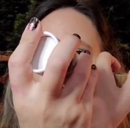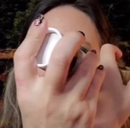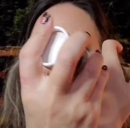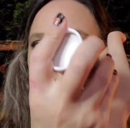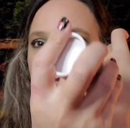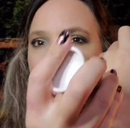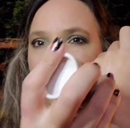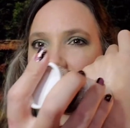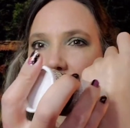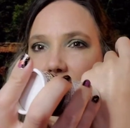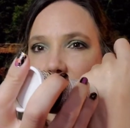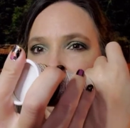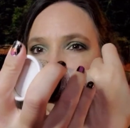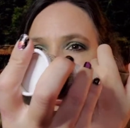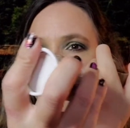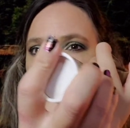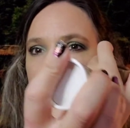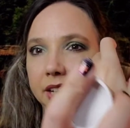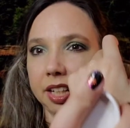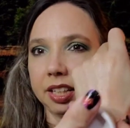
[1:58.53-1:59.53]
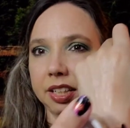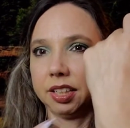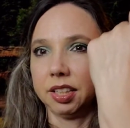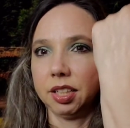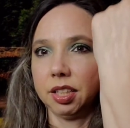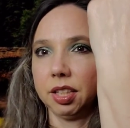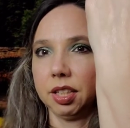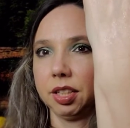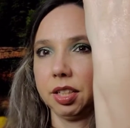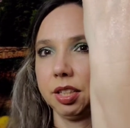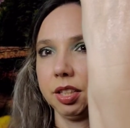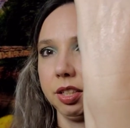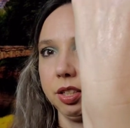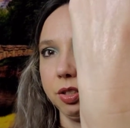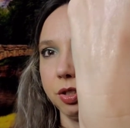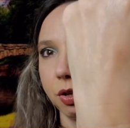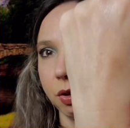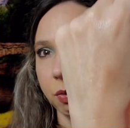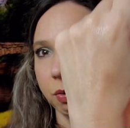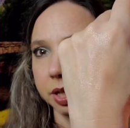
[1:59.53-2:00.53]
And you
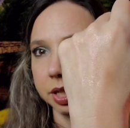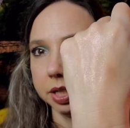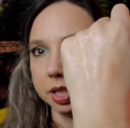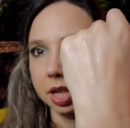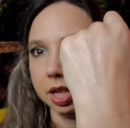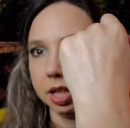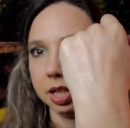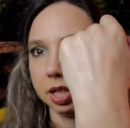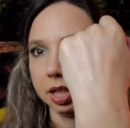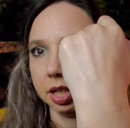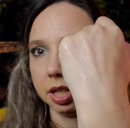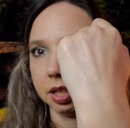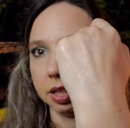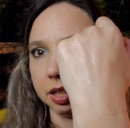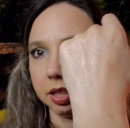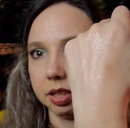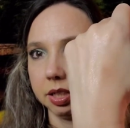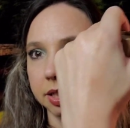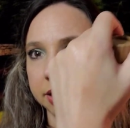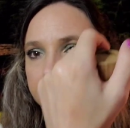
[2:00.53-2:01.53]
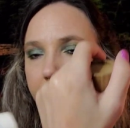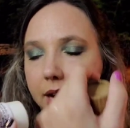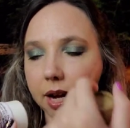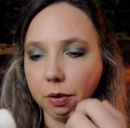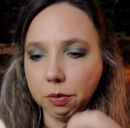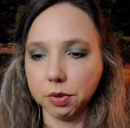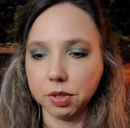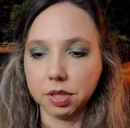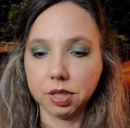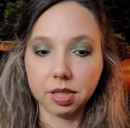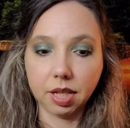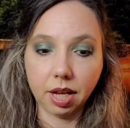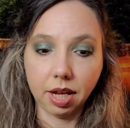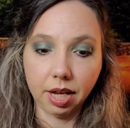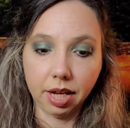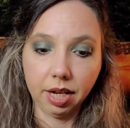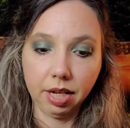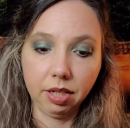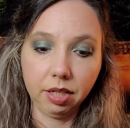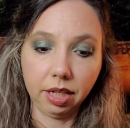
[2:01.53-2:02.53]
don't want to take it
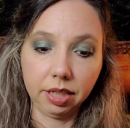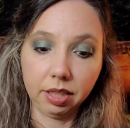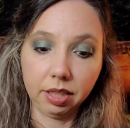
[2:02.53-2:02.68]
outside, like